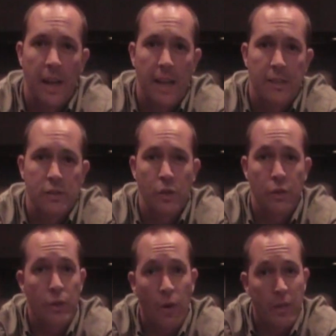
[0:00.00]
and so
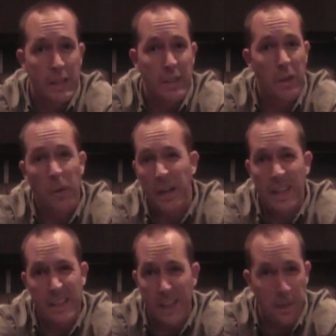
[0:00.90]
you don't need to know
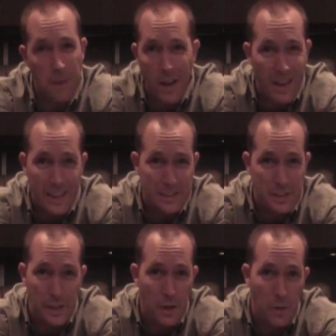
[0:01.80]
anything about
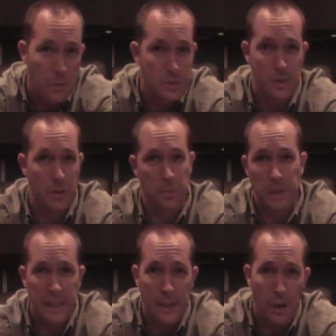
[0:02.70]
SDOs or
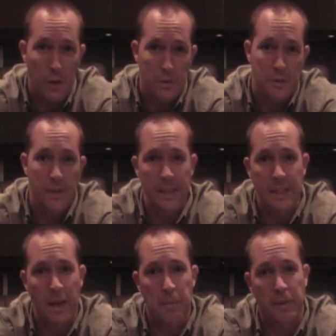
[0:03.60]
PDOs or
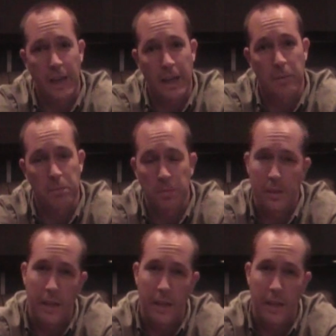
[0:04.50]
any type of CAN